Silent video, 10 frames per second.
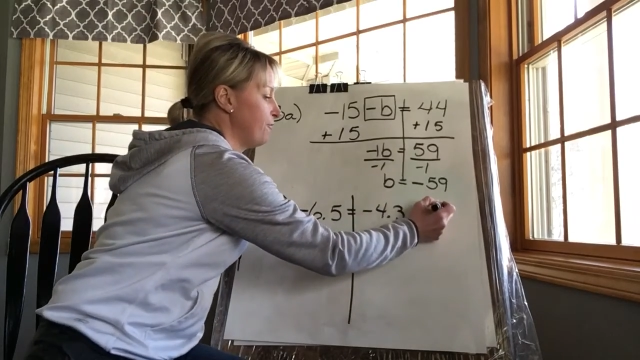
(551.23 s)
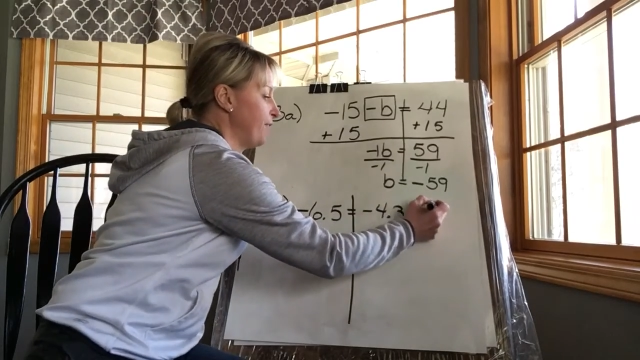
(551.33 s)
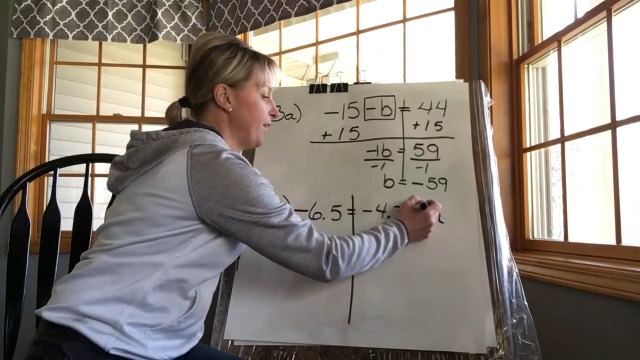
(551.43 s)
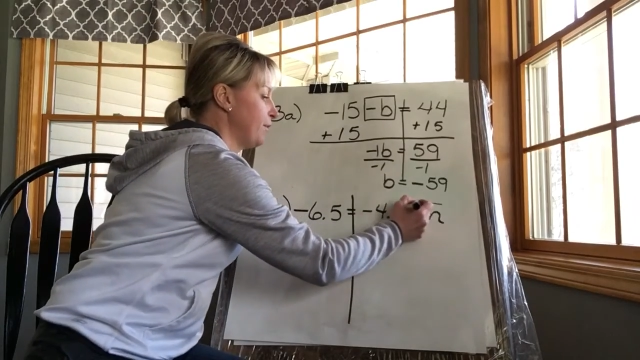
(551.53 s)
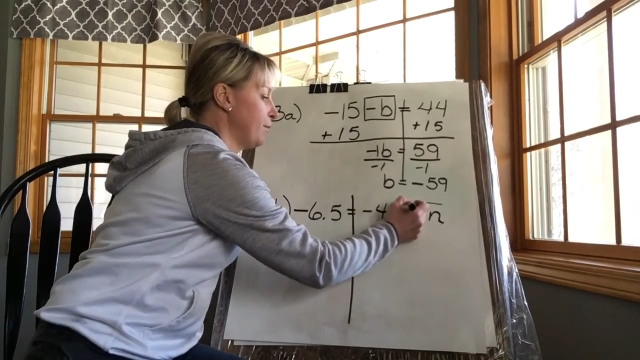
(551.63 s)

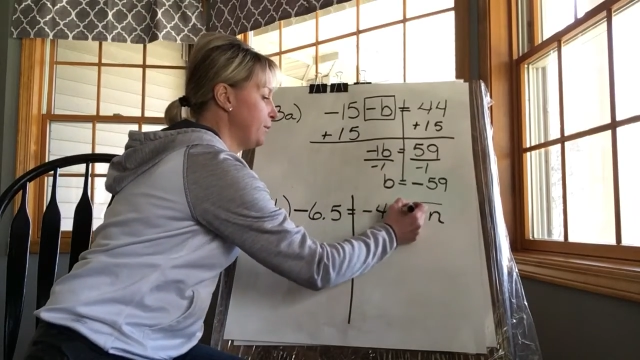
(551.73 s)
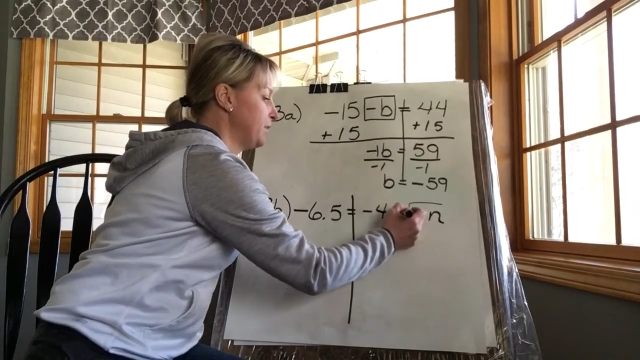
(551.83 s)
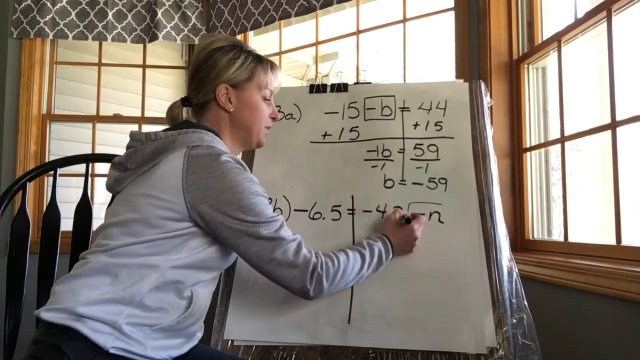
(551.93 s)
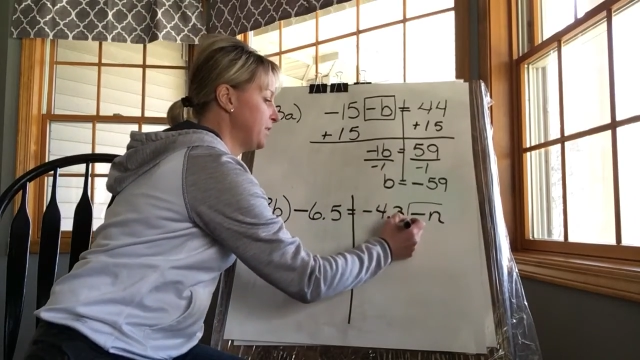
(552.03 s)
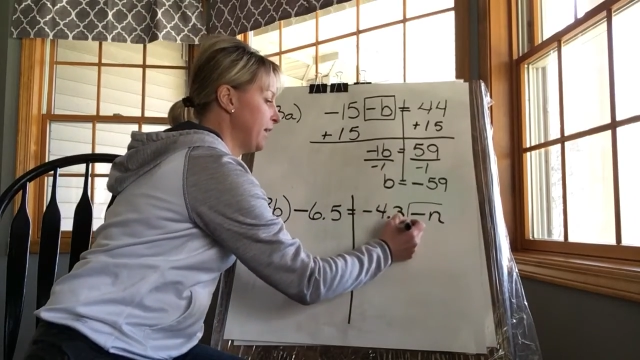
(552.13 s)
variable
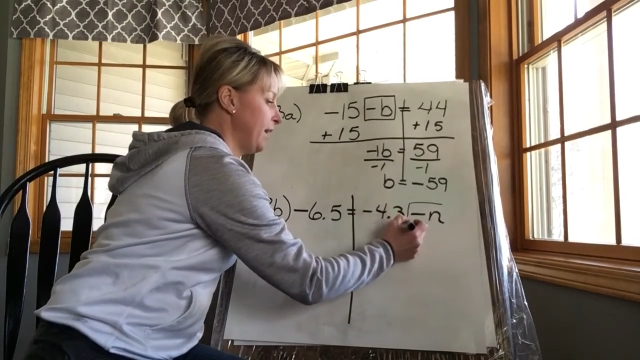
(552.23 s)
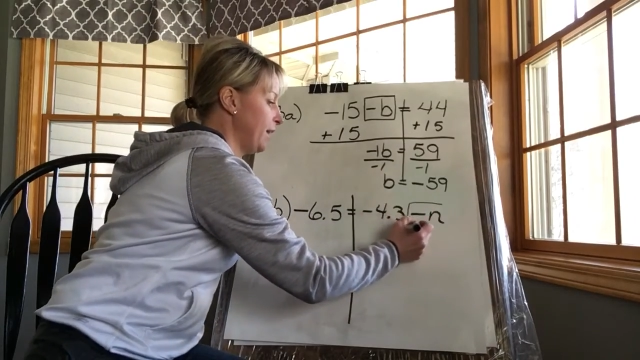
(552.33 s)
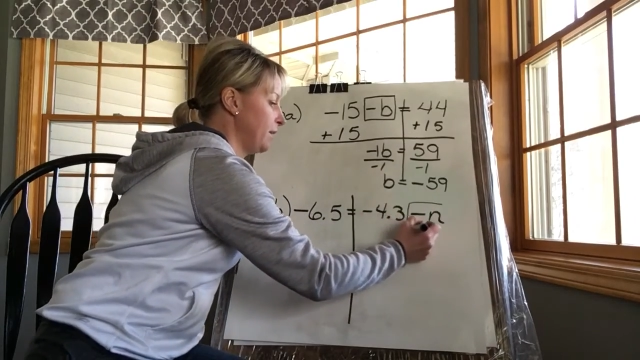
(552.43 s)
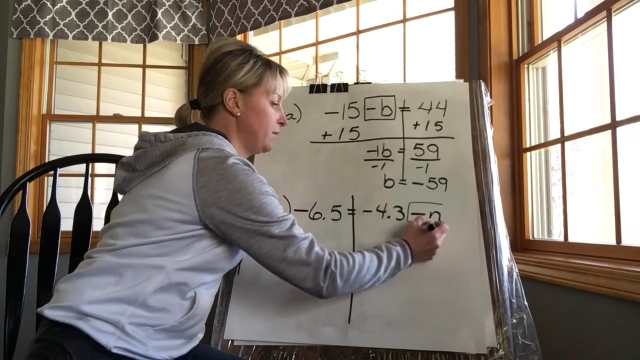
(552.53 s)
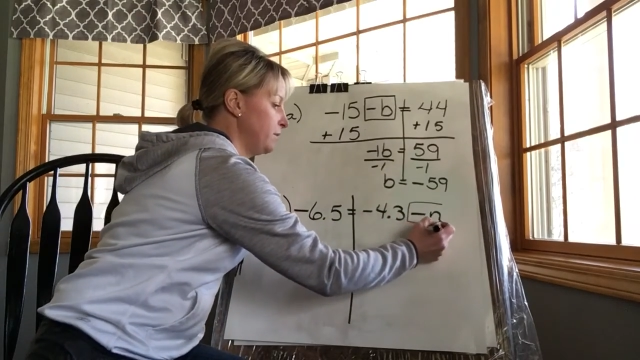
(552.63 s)
to
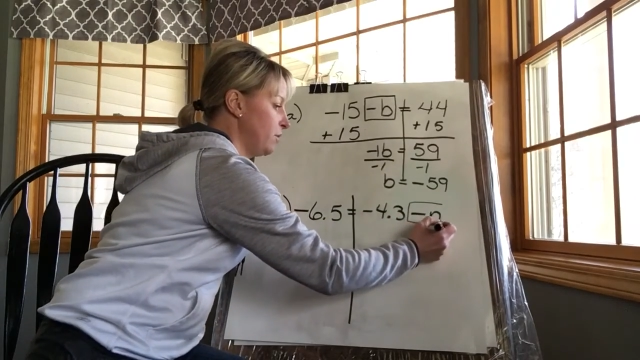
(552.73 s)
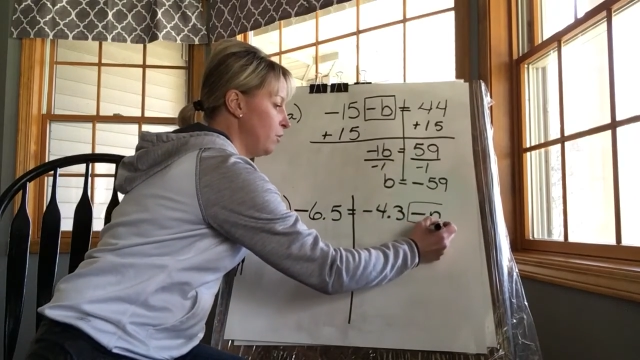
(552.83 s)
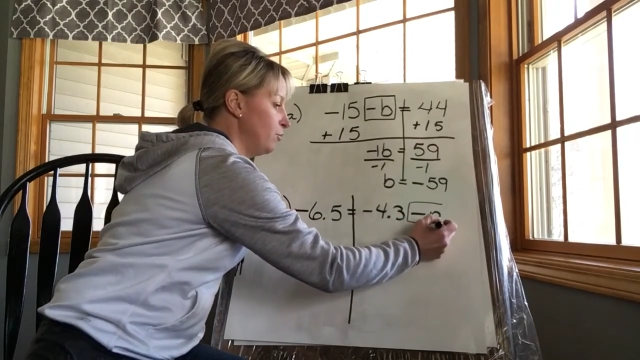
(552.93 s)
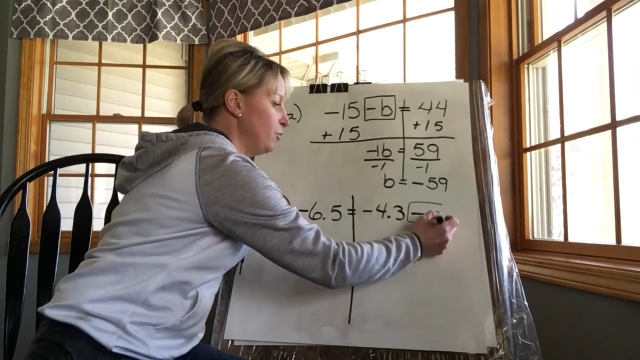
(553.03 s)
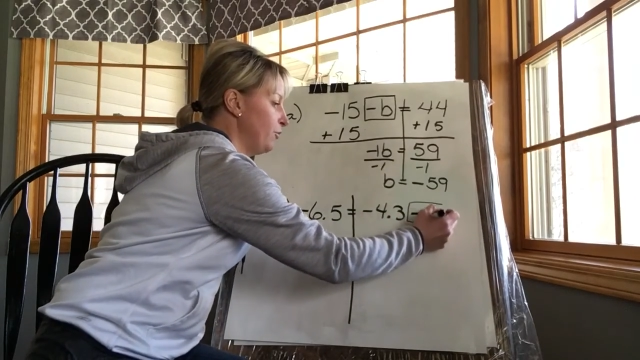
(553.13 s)
stay.
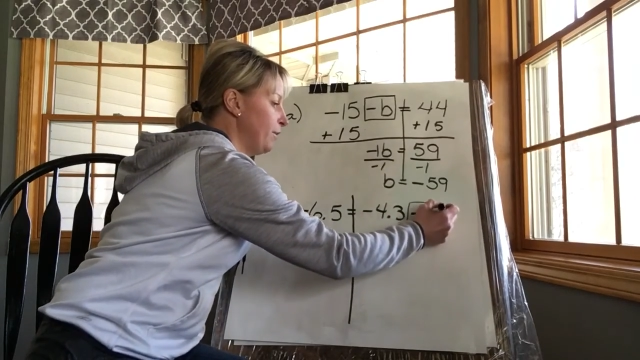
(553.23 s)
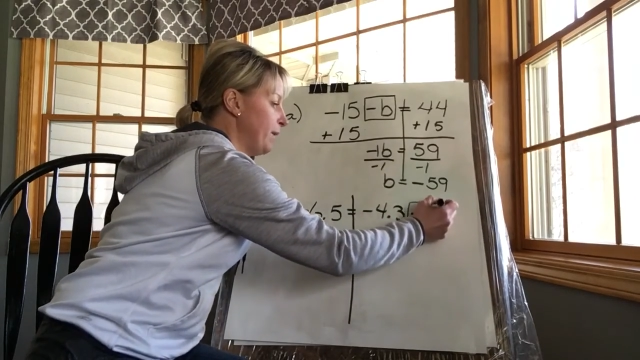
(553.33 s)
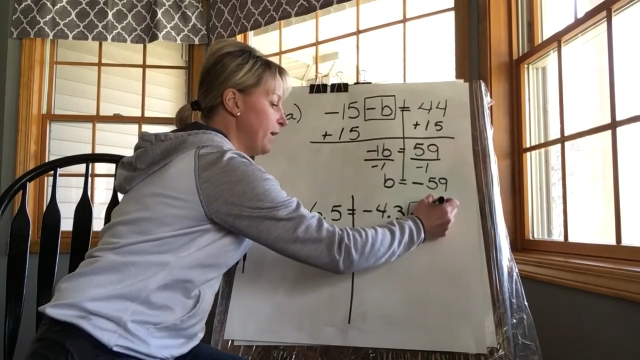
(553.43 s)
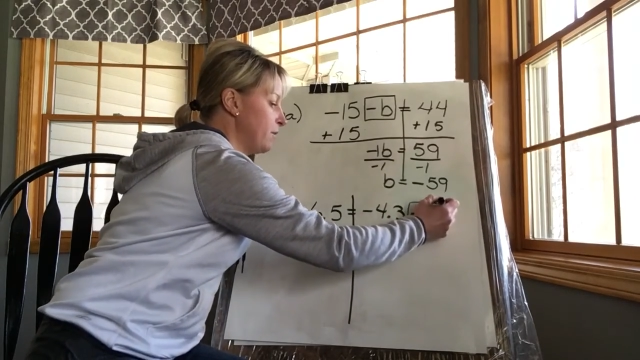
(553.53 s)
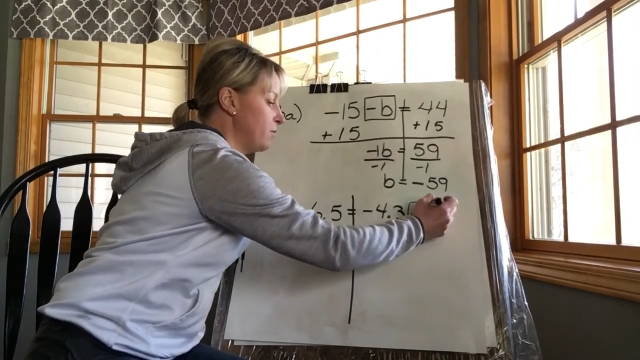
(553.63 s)
Don't move
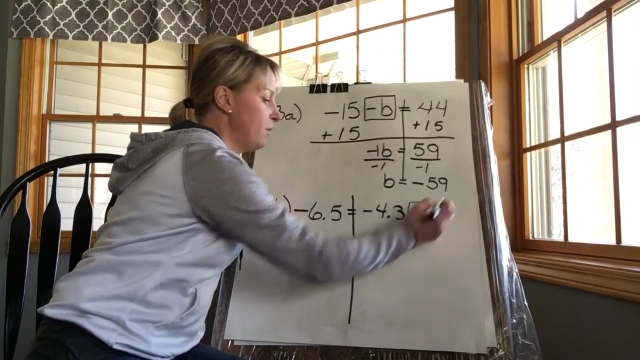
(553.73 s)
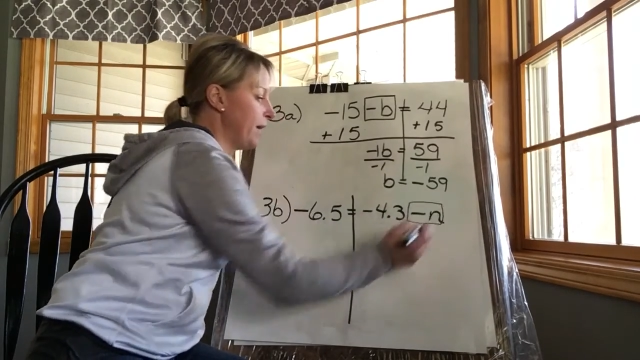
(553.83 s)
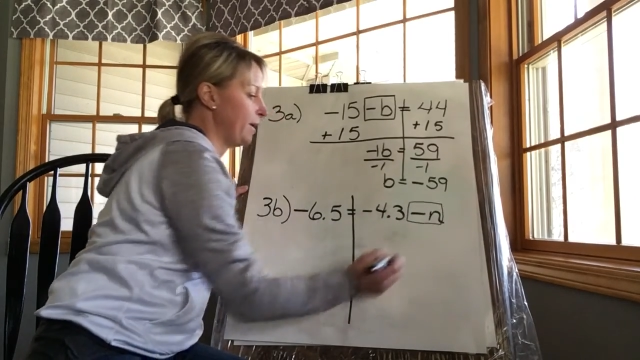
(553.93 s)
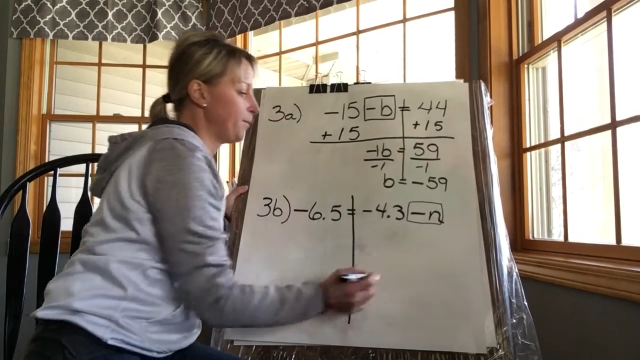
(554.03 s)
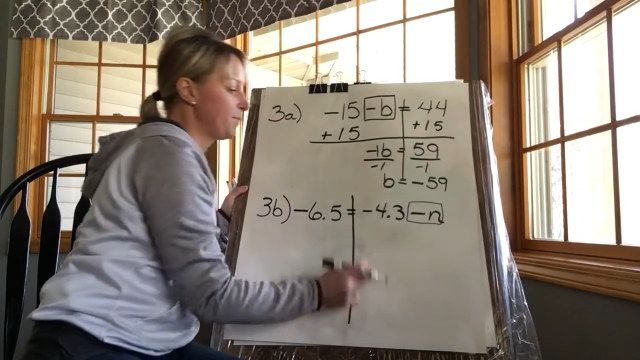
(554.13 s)
him out of the
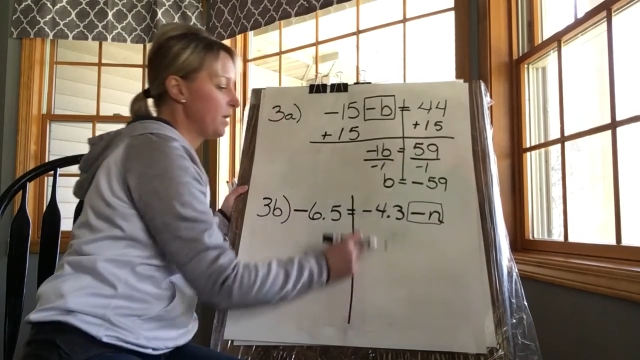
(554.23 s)
way.